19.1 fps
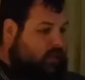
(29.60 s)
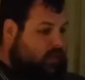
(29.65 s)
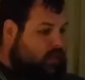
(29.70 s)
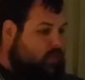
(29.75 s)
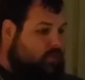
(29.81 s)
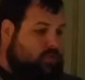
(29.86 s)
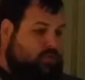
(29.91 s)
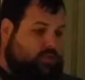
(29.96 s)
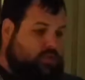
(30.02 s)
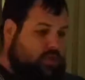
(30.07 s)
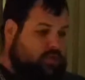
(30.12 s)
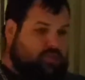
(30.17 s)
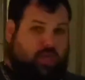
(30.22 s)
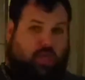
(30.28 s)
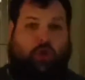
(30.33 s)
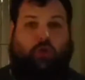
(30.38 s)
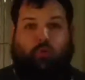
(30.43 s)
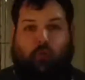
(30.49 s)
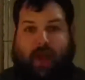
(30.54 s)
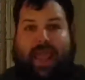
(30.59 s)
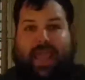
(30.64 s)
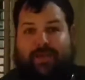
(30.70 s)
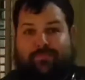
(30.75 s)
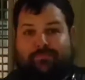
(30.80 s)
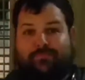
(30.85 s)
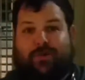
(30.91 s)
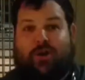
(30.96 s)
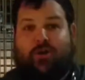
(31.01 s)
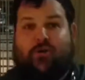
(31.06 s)
it was just a
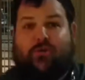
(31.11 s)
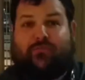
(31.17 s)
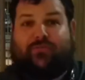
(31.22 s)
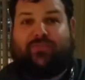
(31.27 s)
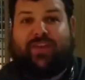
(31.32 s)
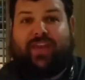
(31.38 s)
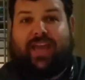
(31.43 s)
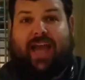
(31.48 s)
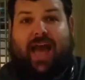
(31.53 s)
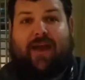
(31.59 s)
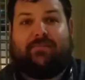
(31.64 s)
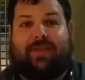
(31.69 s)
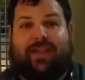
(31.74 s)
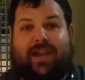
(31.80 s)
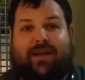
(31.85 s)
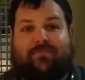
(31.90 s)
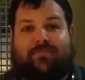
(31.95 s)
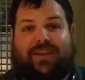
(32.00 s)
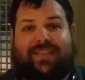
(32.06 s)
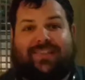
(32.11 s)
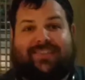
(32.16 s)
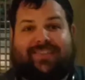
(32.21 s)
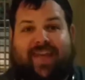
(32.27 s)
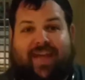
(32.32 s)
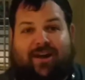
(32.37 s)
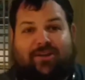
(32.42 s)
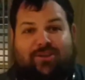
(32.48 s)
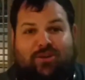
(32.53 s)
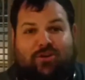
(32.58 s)
great movie. I mean, I'm
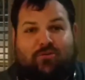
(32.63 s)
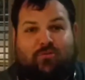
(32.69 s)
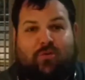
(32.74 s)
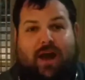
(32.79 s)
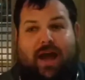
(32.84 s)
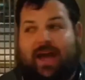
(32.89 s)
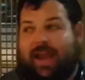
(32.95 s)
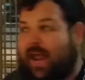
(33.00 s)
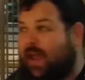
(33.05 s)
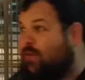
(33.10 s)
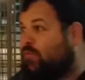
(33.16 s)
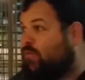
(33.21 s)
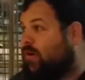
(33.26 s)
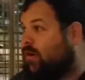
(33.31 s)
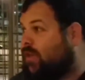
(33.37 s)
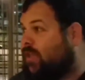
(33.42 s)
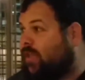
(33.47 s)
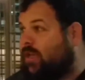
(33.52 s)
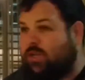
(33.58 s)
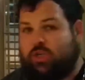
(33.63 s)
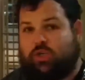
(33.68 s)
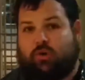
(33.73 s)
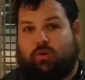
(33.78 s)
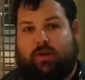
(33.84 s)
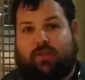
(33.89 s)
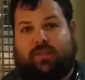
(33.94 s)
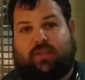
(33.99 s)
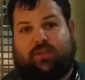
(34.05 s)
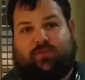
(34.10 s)
gonna tell you what, I really
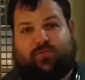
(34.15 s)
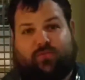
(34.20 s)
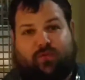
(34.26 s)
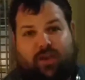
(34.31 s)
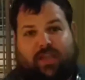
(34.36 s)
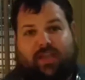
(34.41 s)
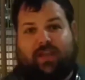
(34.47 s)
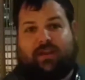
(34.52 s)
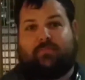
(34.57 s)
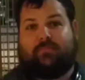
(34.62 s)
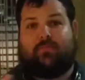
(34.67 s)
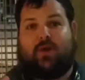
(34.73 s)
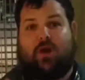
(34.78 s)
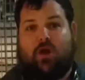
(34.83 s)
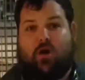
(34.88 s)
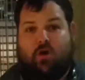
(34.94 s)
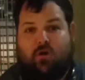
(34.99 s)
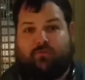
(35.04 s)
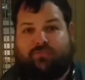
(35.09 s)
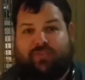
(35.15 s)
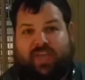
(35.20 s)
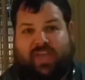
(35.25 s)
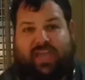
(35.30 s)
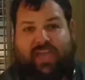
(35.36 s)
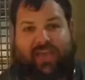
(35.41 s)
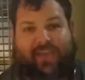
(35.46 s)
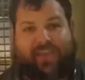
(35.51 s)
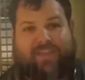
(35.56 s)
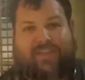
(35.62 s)
enjoyed this freaking
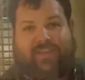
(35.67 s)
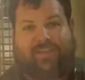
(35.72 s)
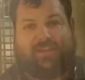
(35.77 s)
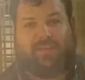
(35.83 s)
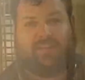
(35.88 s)
movie.